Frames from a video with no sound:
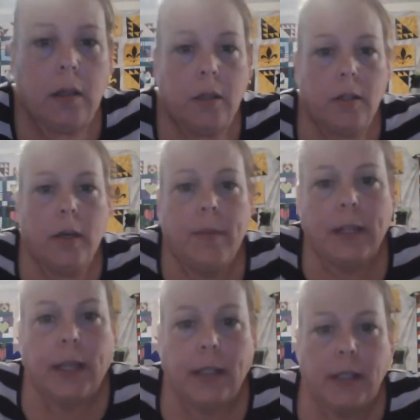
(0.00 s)
Sorry about
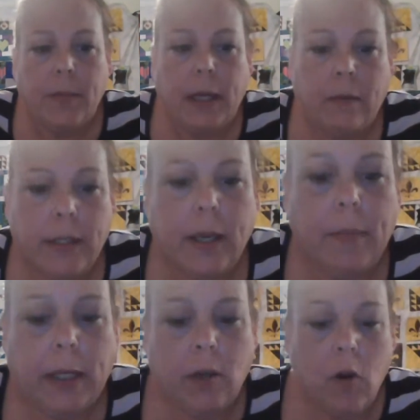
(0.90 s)
that. Somebody was at
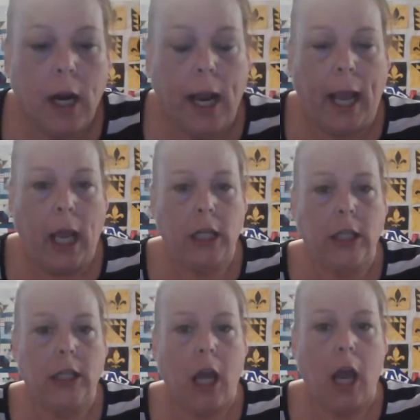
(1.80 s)
my door,
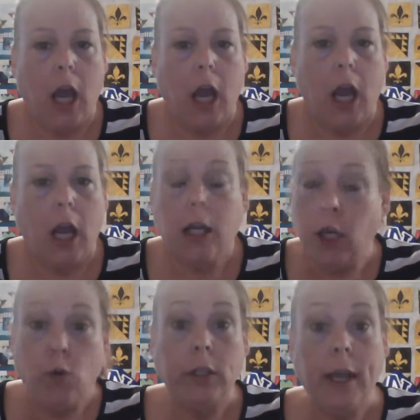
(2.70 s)
and
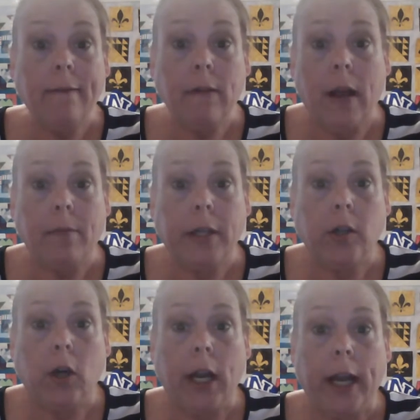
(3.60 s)
no one's ever at my
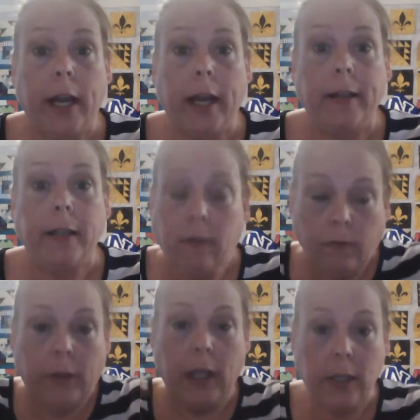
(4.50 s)
door, and I don't
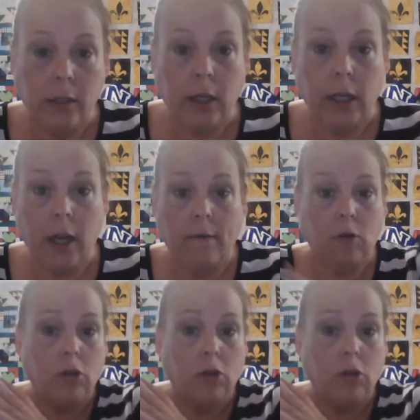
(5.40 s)
feel like starting over.